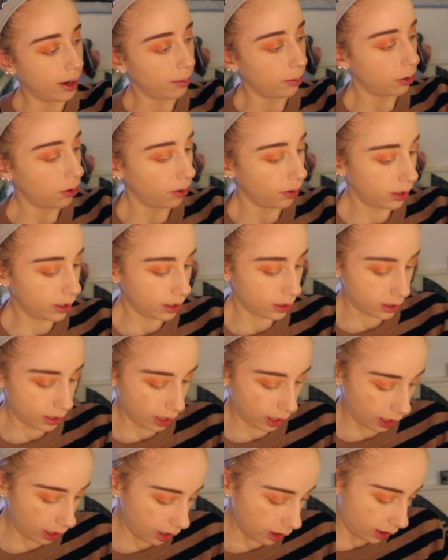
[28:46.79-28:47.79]
I'm going to
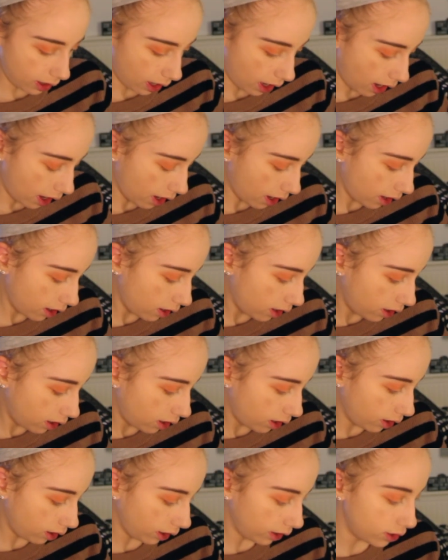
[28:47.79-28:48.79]
take that.
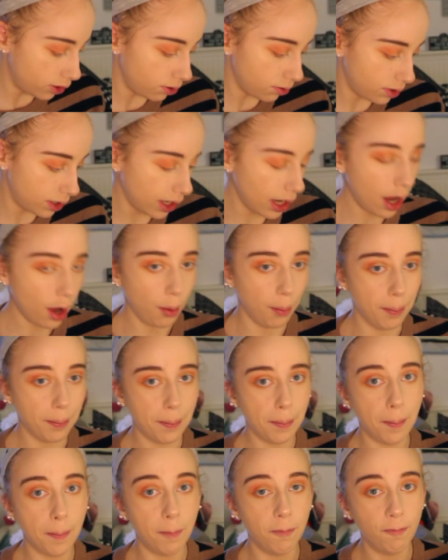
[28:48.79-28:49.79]
Do you see how
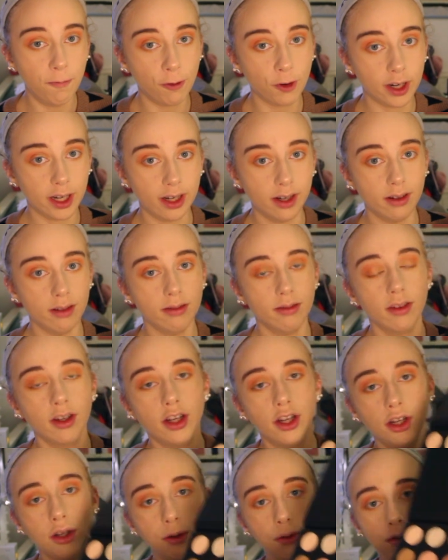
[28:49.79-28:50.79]
freaking
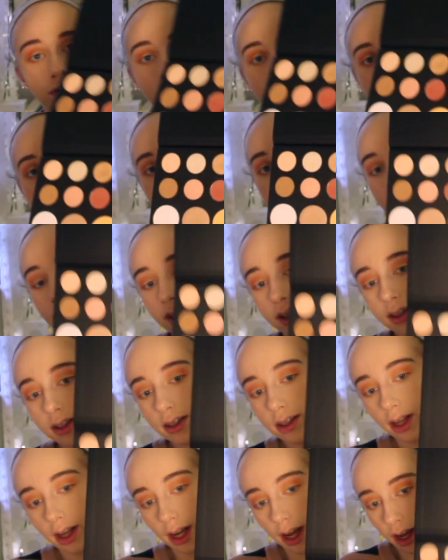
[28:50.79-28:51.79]
huge this
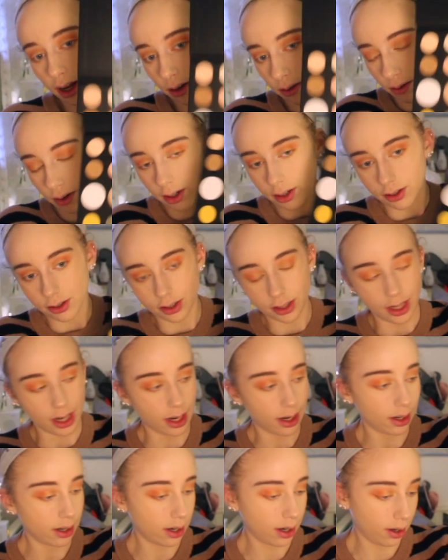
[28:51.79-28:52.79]
is? I don't
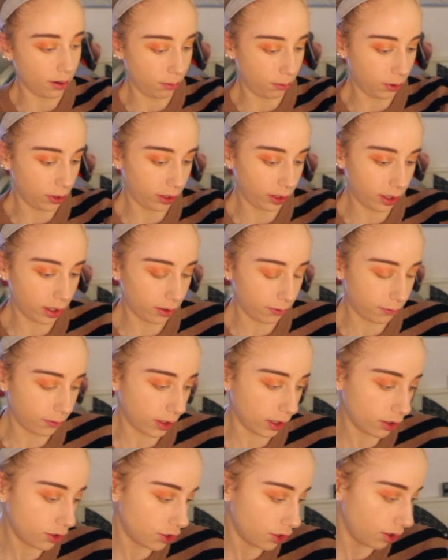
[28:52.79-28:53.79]
understand how one can
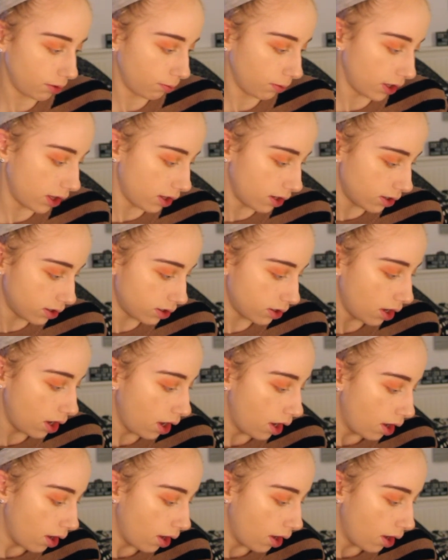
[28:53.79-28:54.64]
function with this,